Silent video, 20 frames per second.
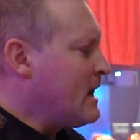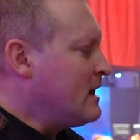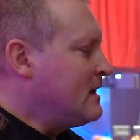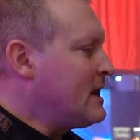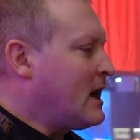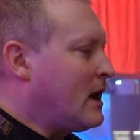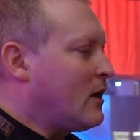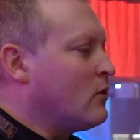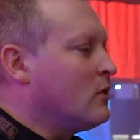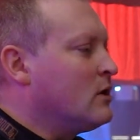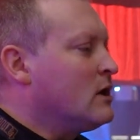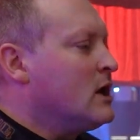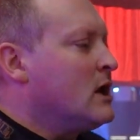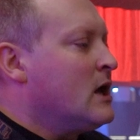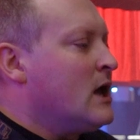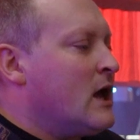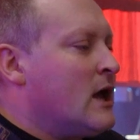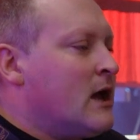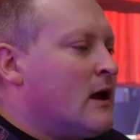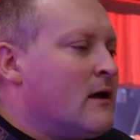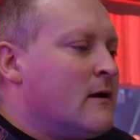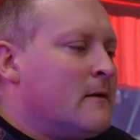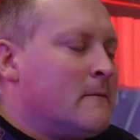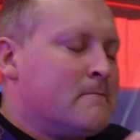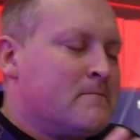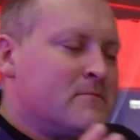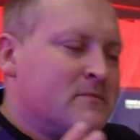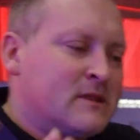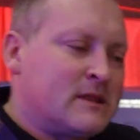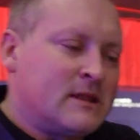Now,
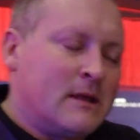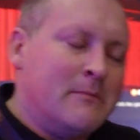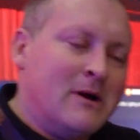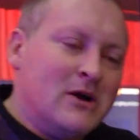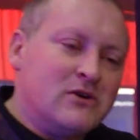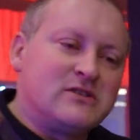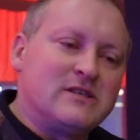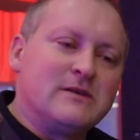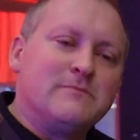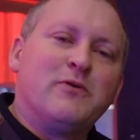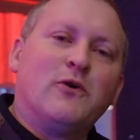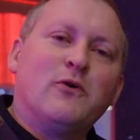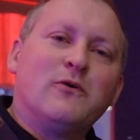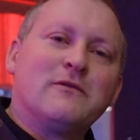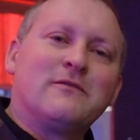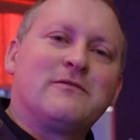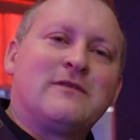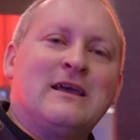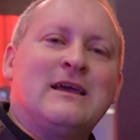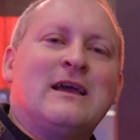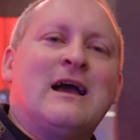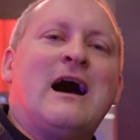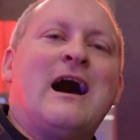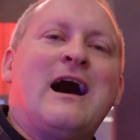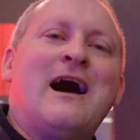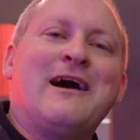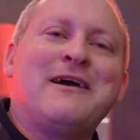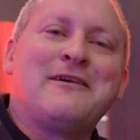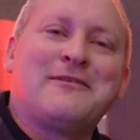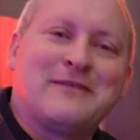the most important thing,
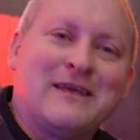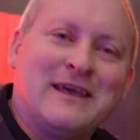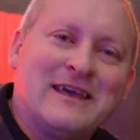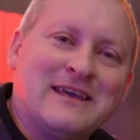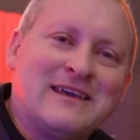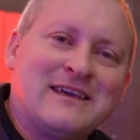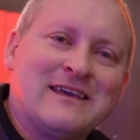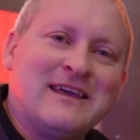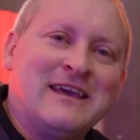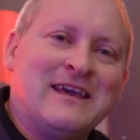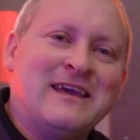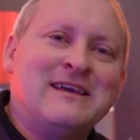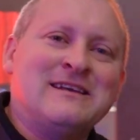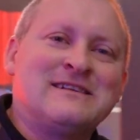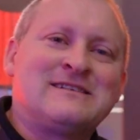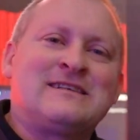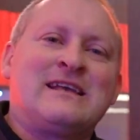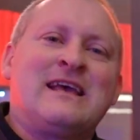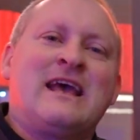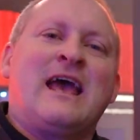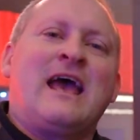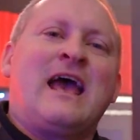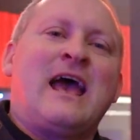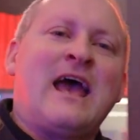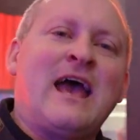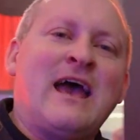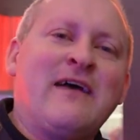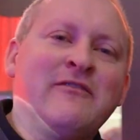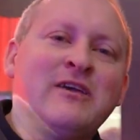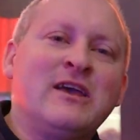I think, is
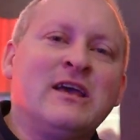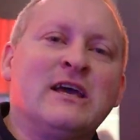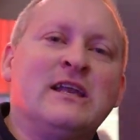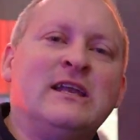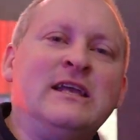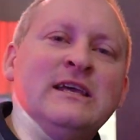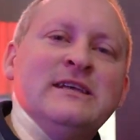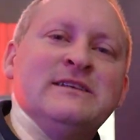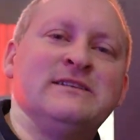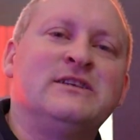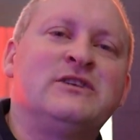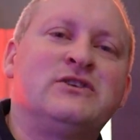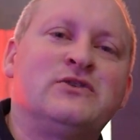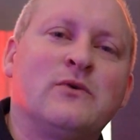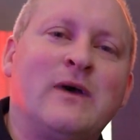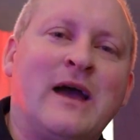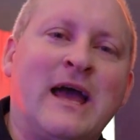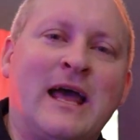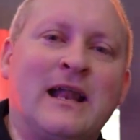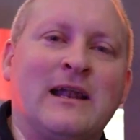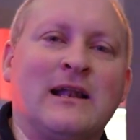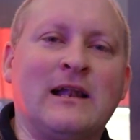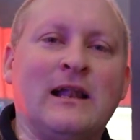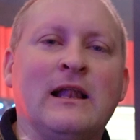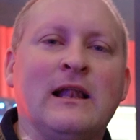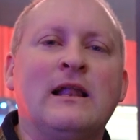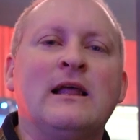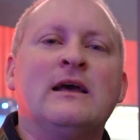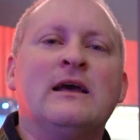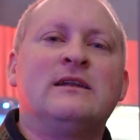having an
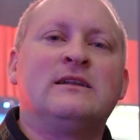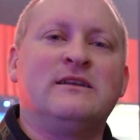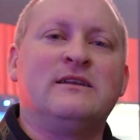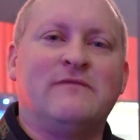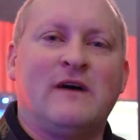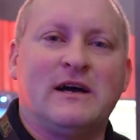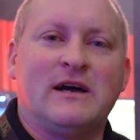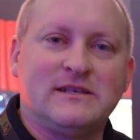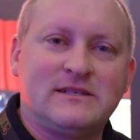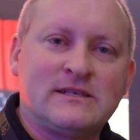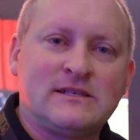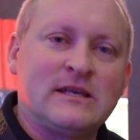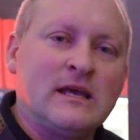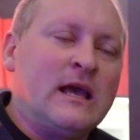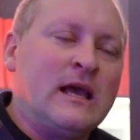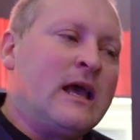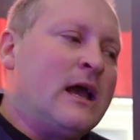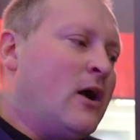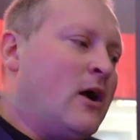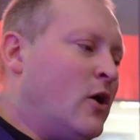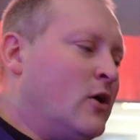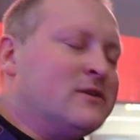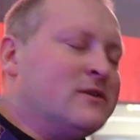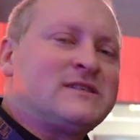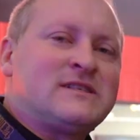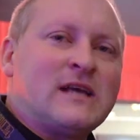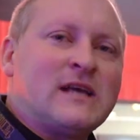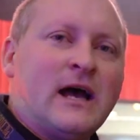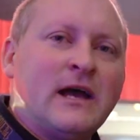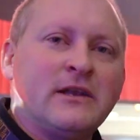easy-to-handle device. On
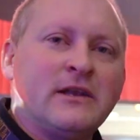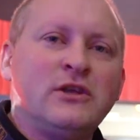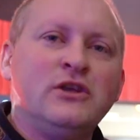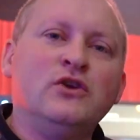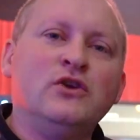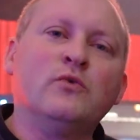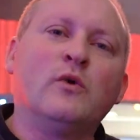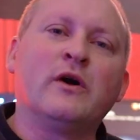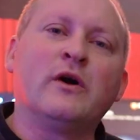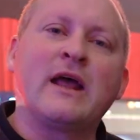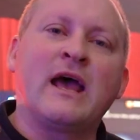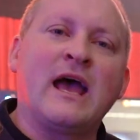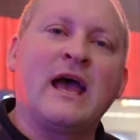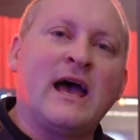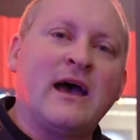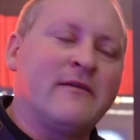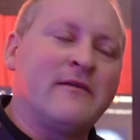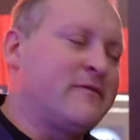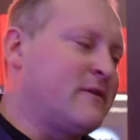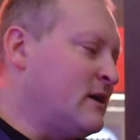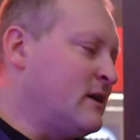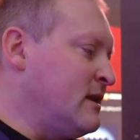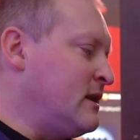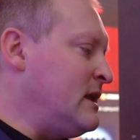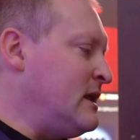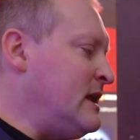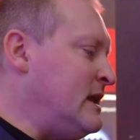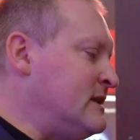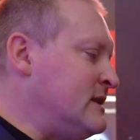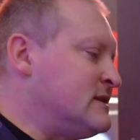site, you want to have an
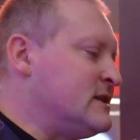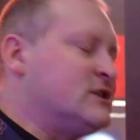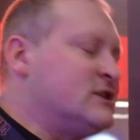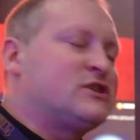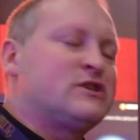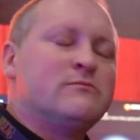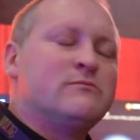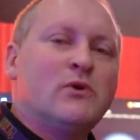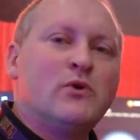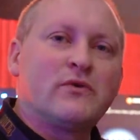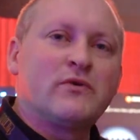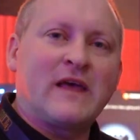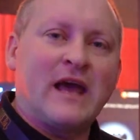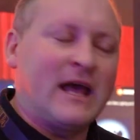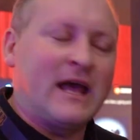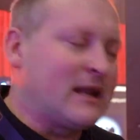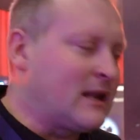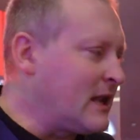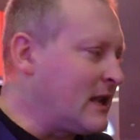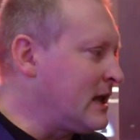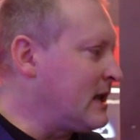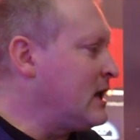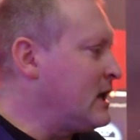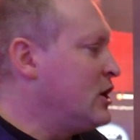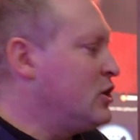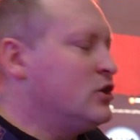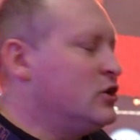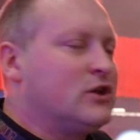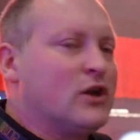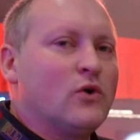easy, smooth handling.
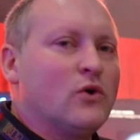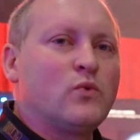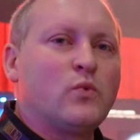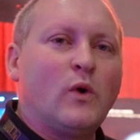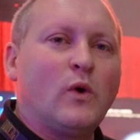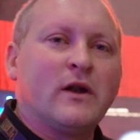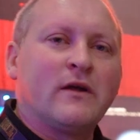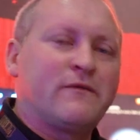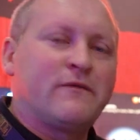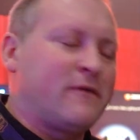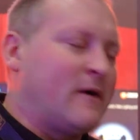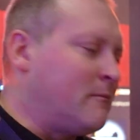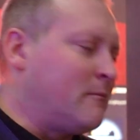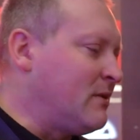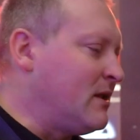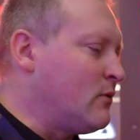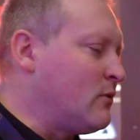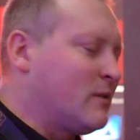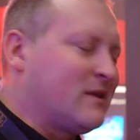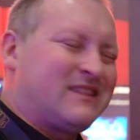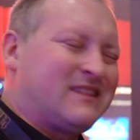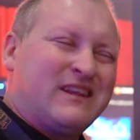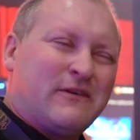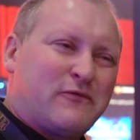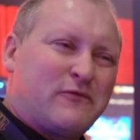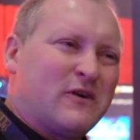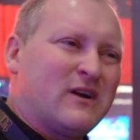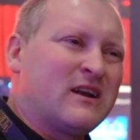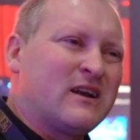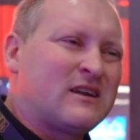You don't want to fumble with
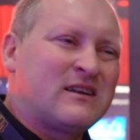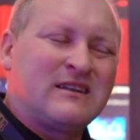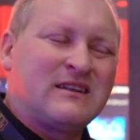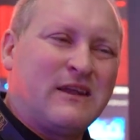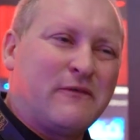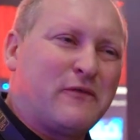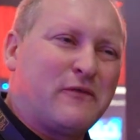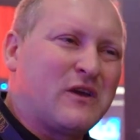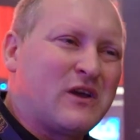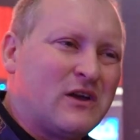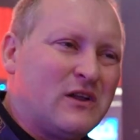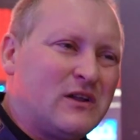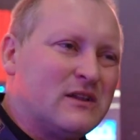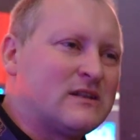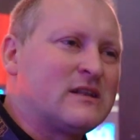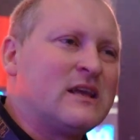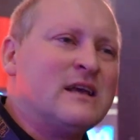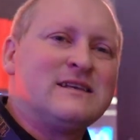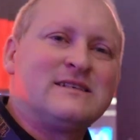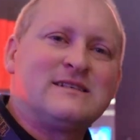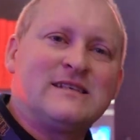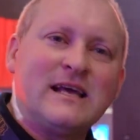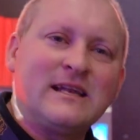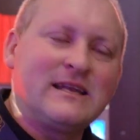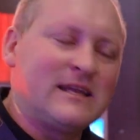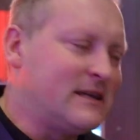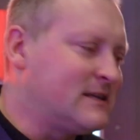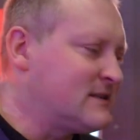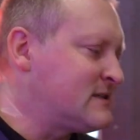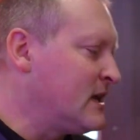different, difficult
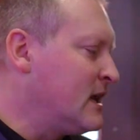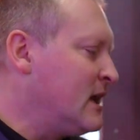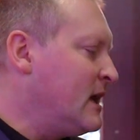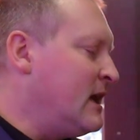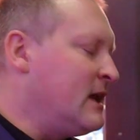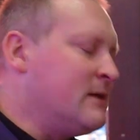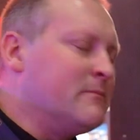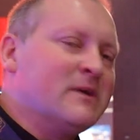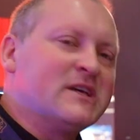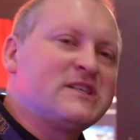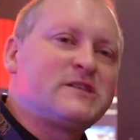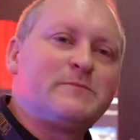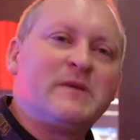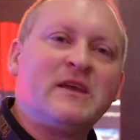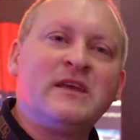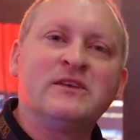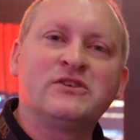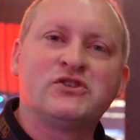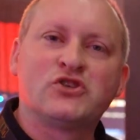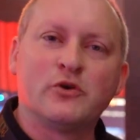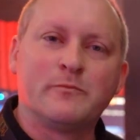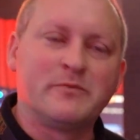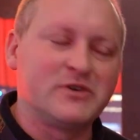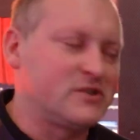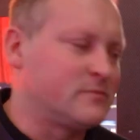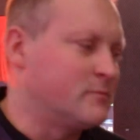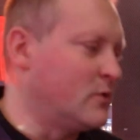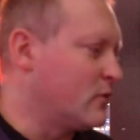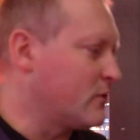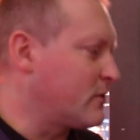settings. It must be super
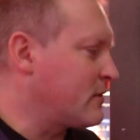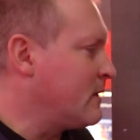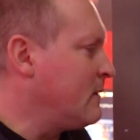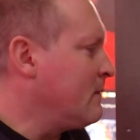smooth.